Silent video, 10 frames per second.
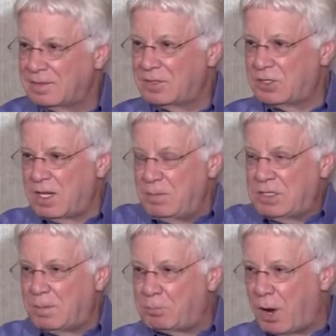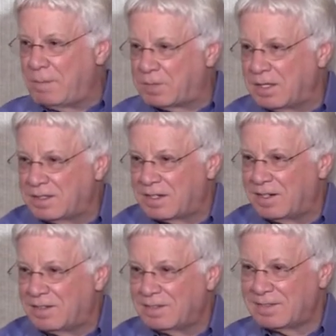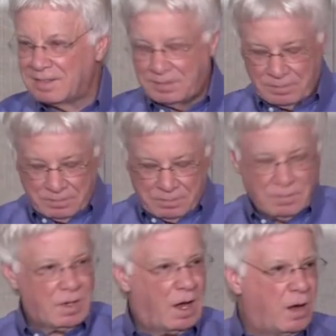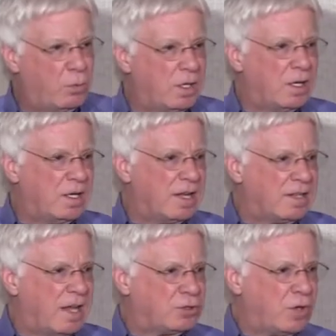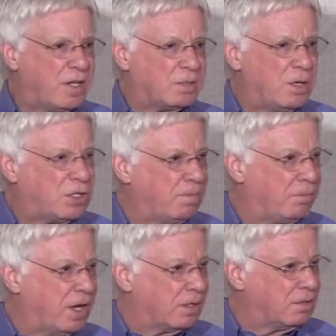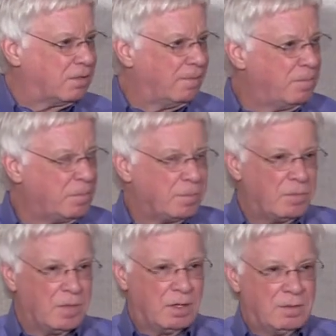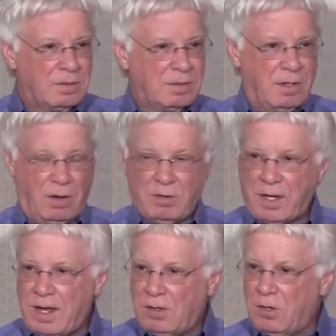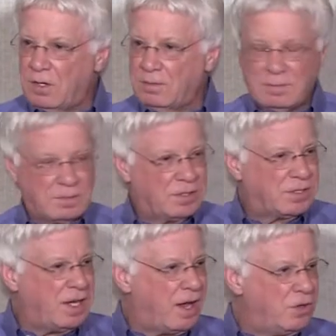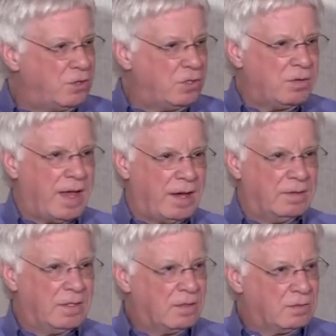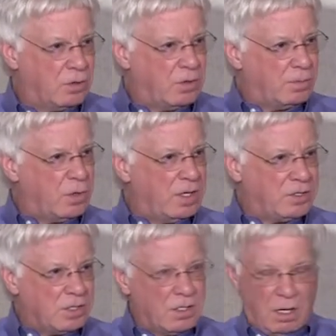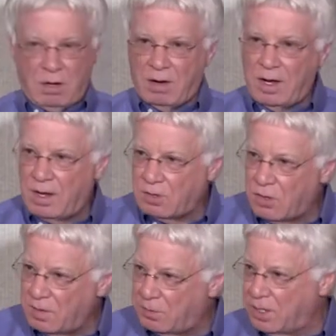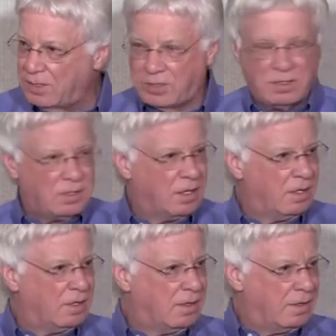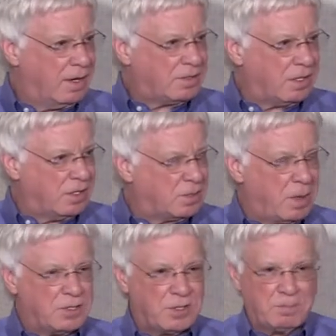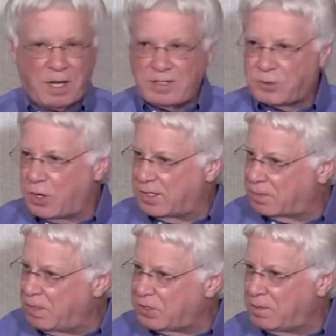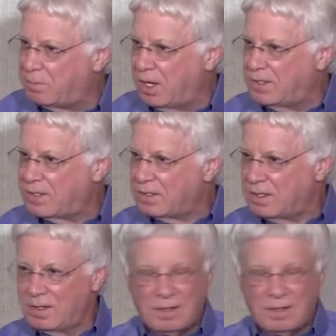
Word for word: Just give me some promptings here. Amen. How are we going to get that transmission fixed? Okay, Lord, let's see how you do that. Go to Mauritius? All right, I'll go to Mauritius. That's an expensive place, transmission places.